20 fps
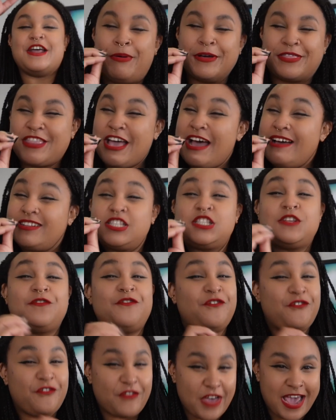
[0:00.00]
but that's
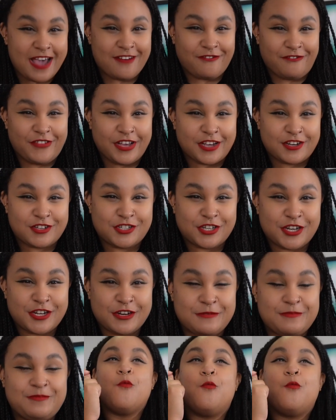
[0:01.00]
fan fiction.